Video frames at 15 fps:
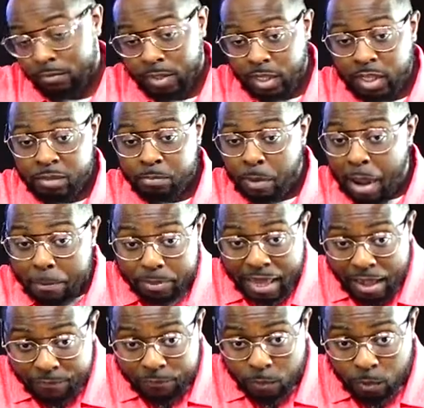It's my
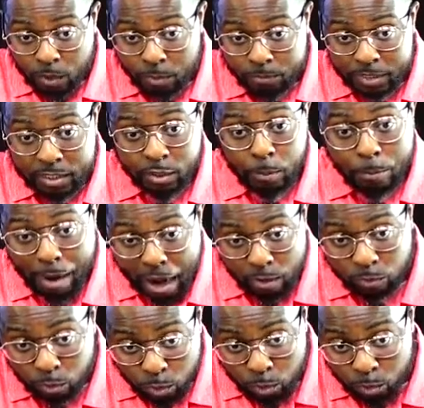platform. These are my
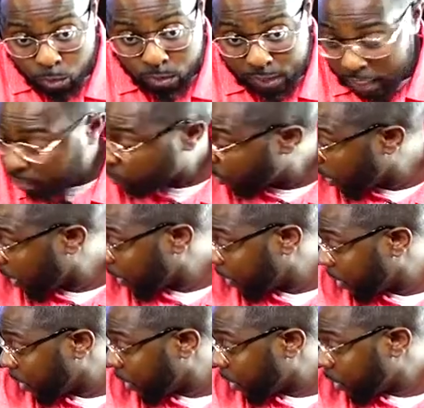rules. Guess what?
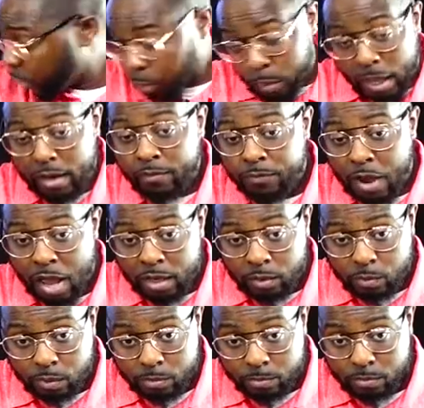You got to
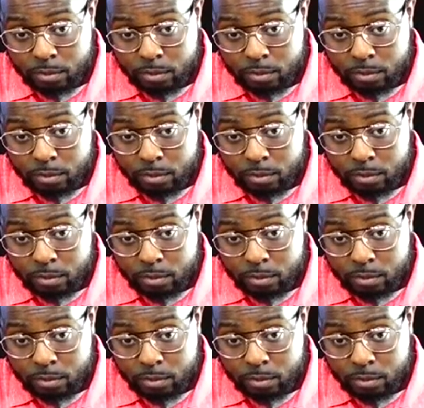follow him.